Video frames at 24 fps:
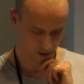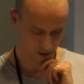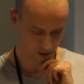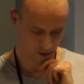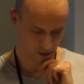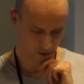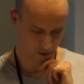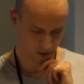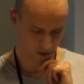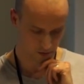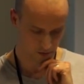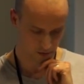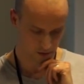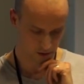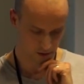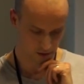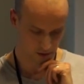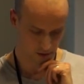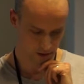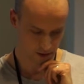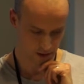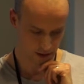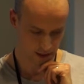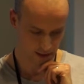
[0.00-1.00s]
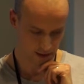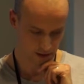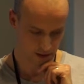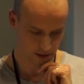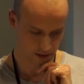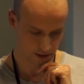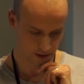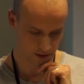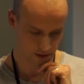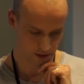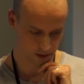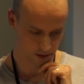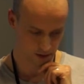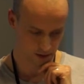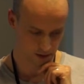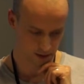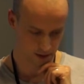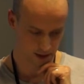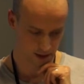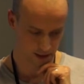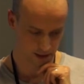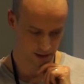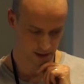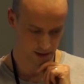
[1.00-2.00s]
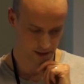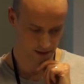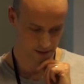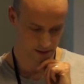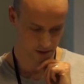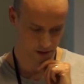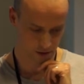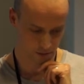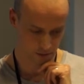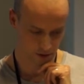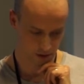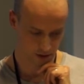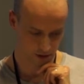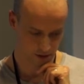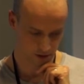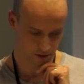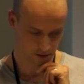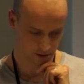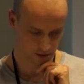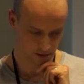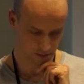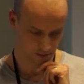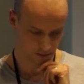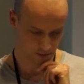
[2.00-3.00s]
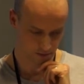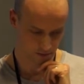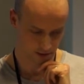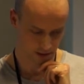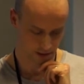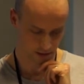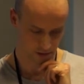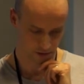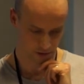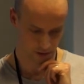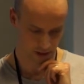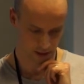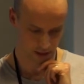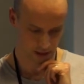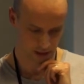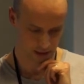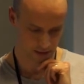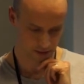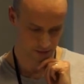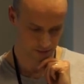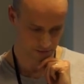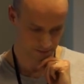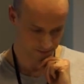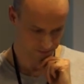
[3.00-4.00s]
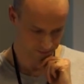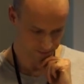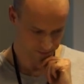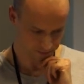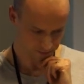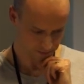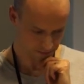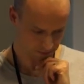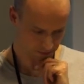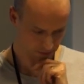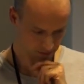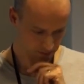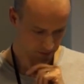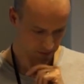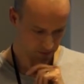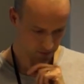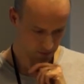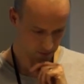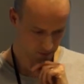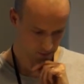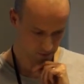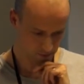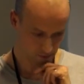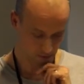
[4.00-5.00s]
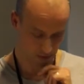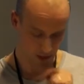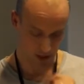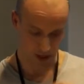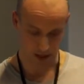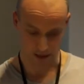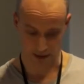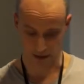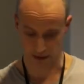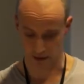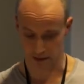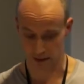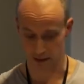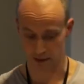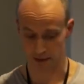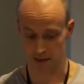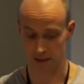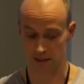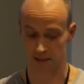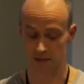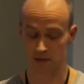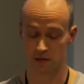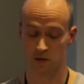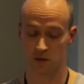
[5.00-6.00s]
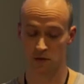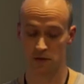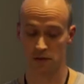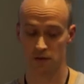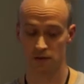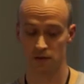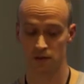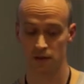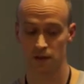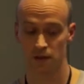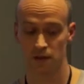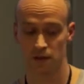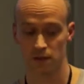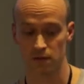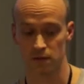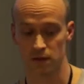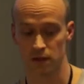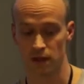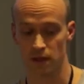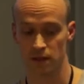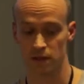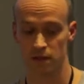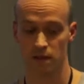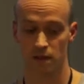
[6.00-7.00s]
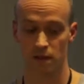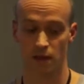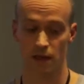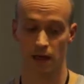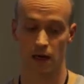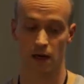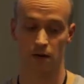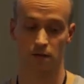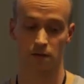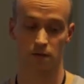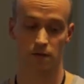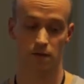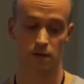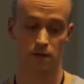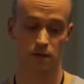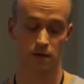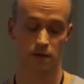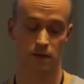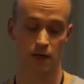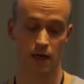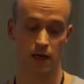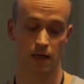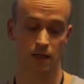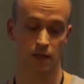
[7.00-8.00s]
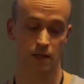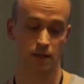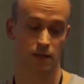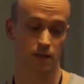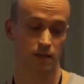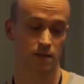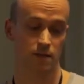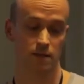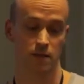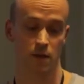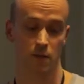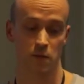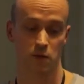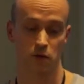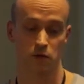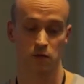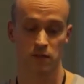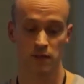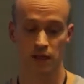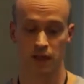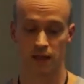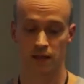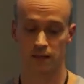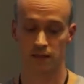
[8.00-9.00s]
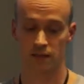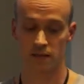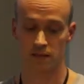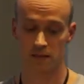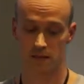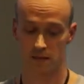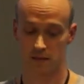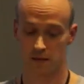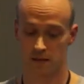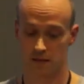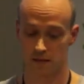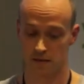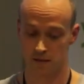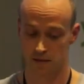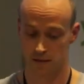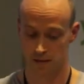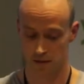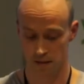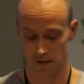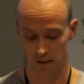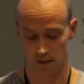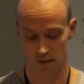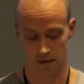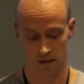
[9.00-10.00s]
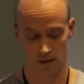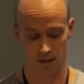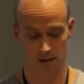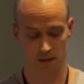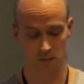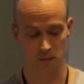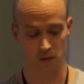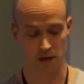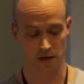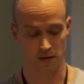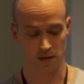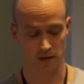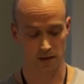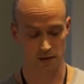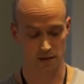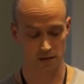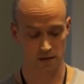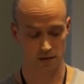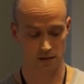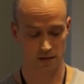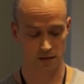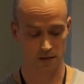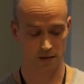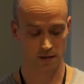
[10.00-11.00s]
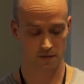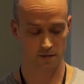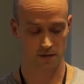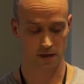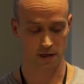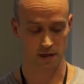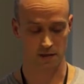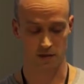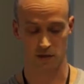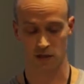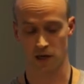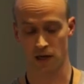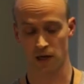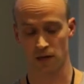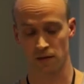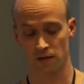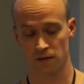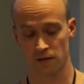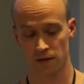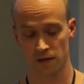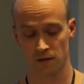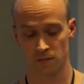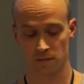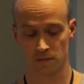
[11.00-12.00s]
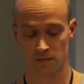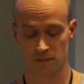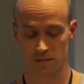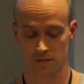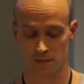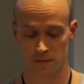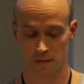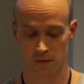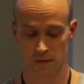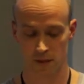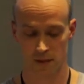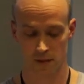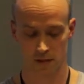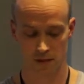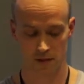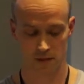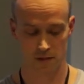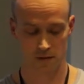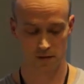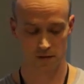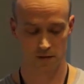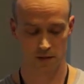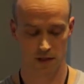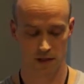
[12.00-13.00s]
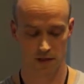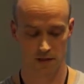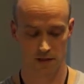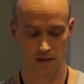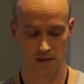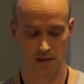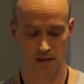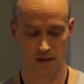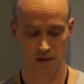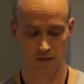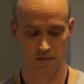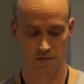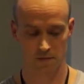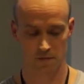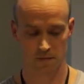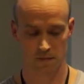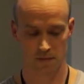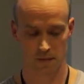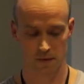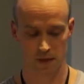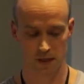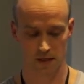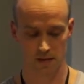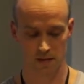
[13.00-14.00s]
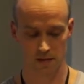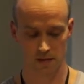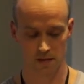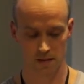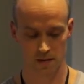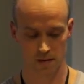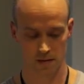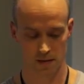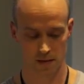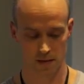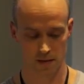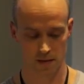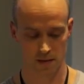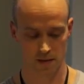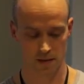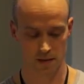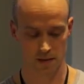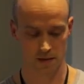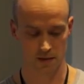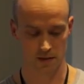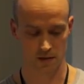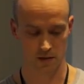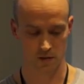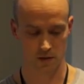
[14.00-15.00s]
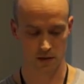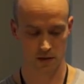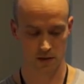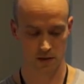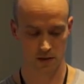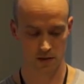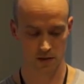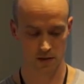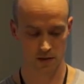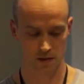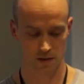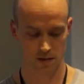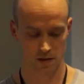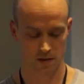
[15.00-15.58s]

you have also this additional CSS option where you can add any CSS code to change the layout of your site. And in some use cases, it's a better alternative than a child theme to change a theme as you wish.